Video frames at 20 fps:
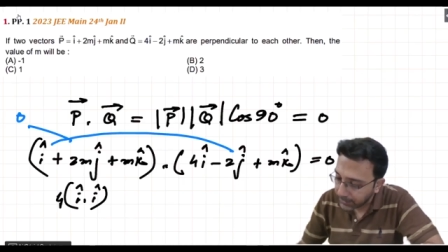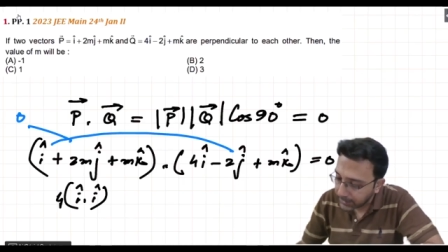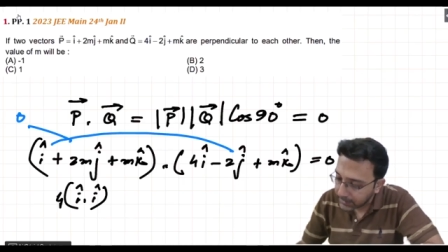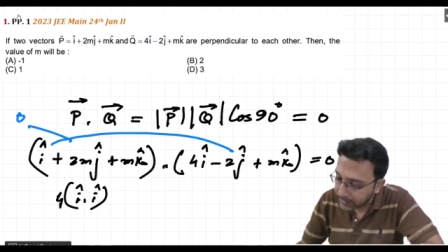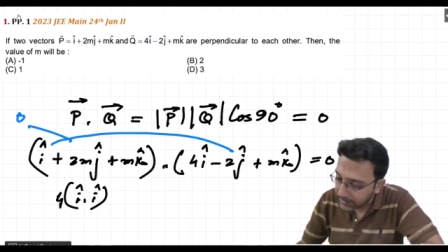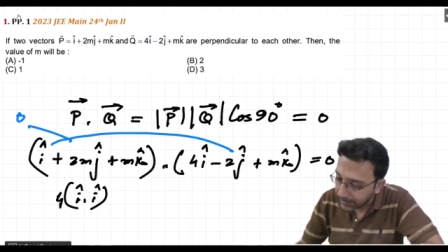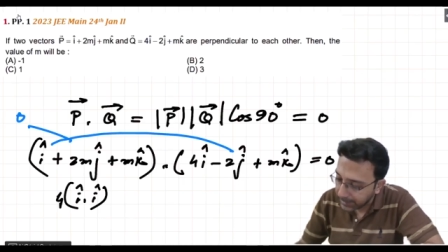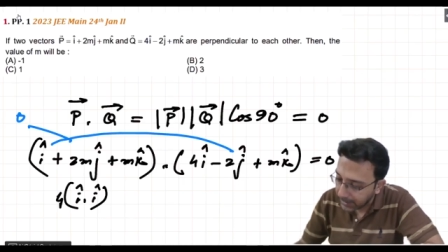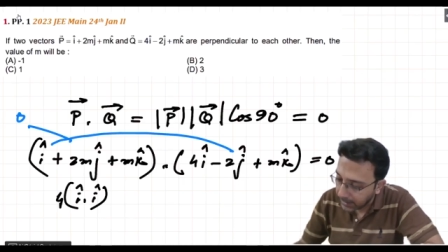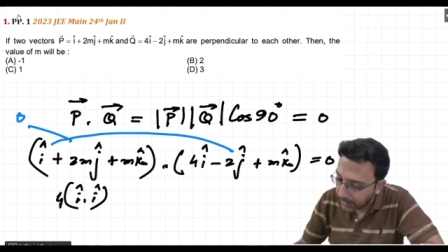
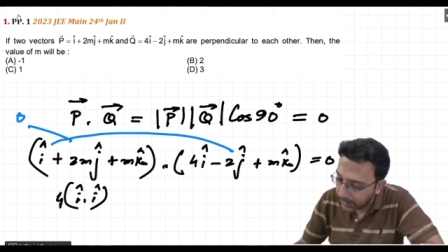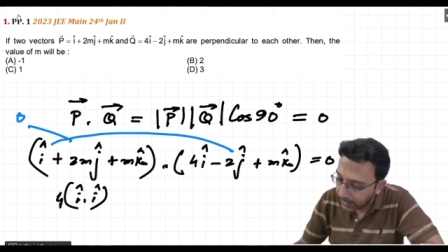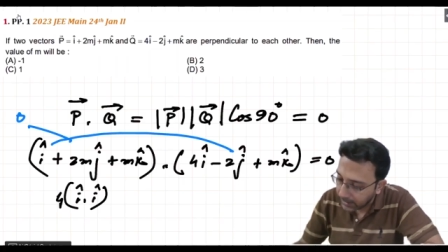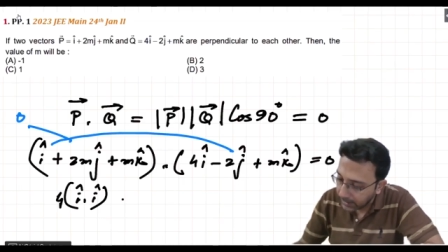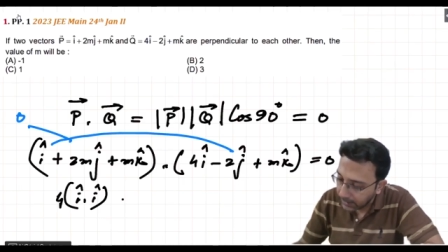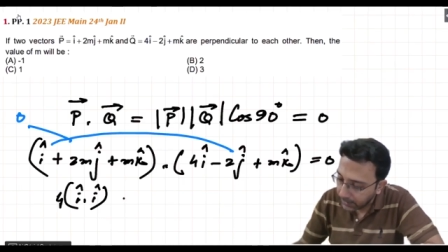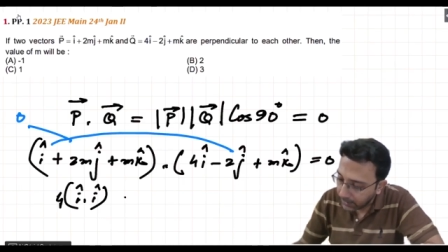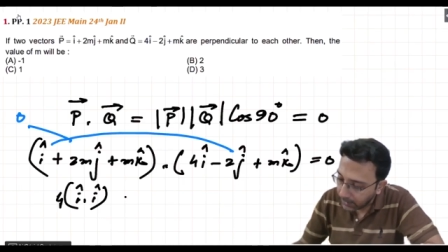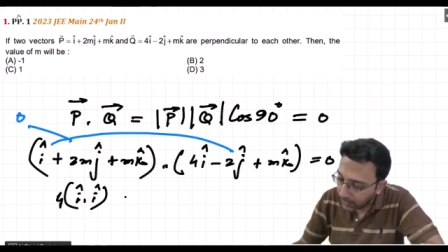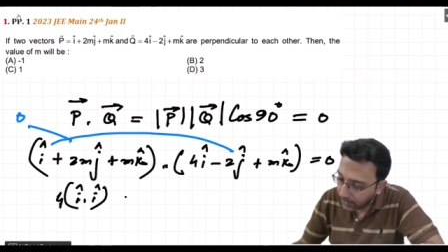
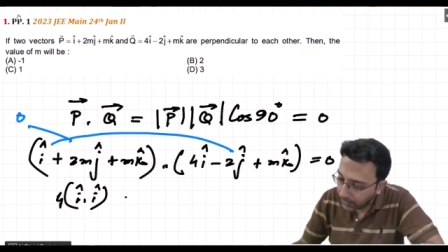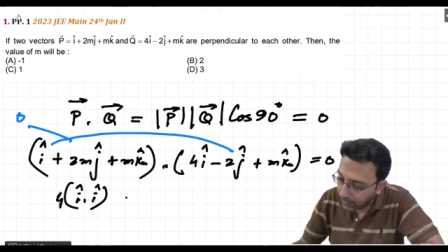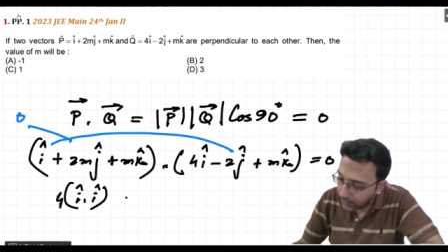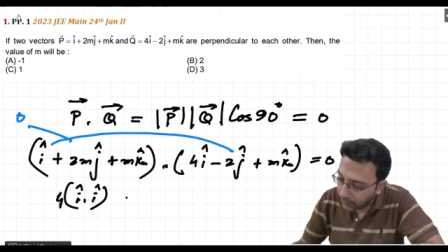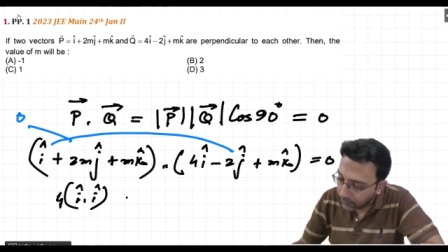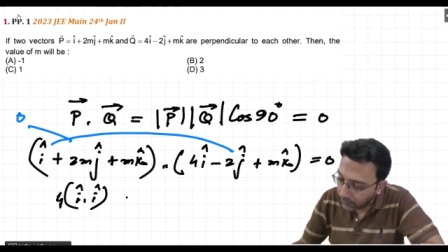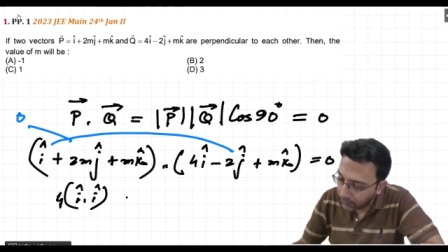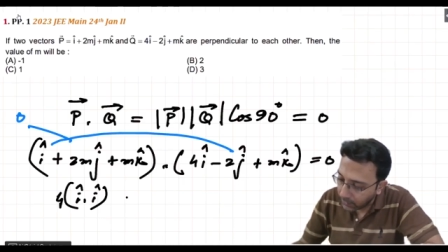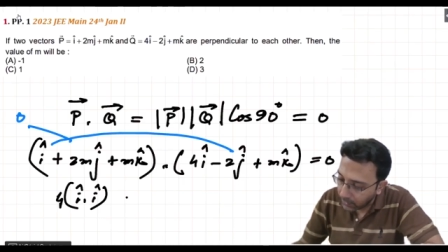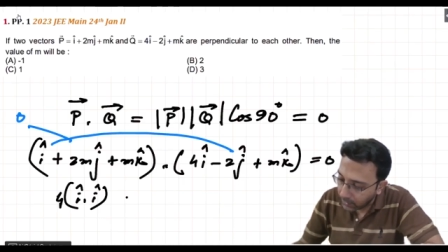Similarly,
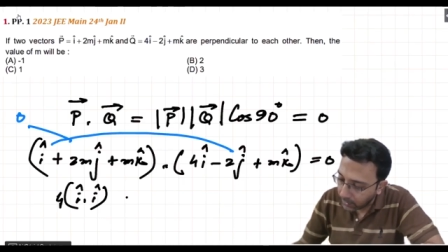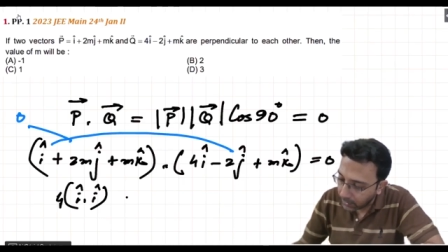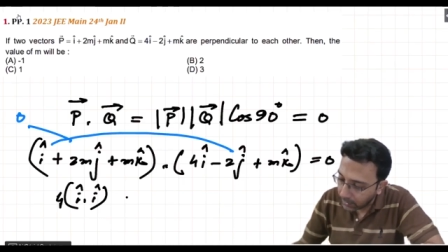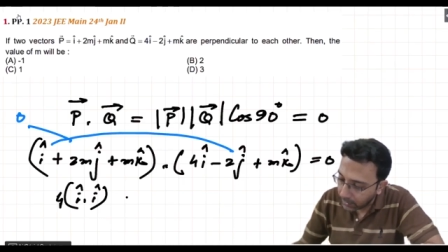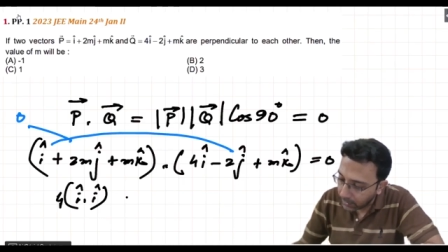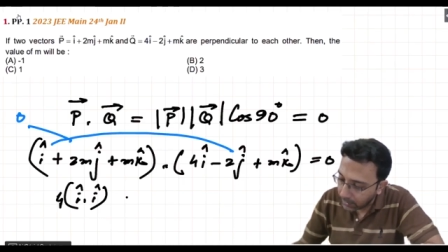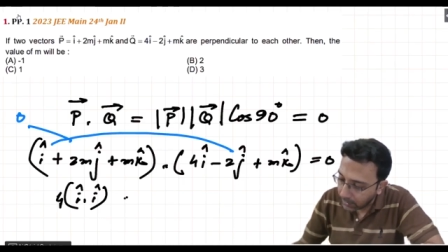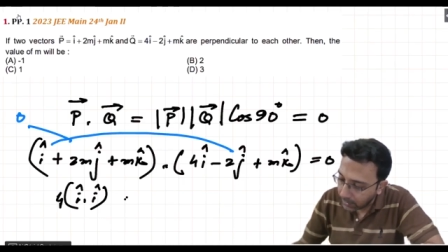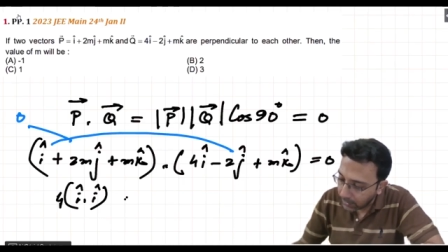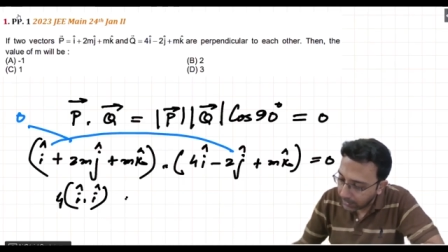for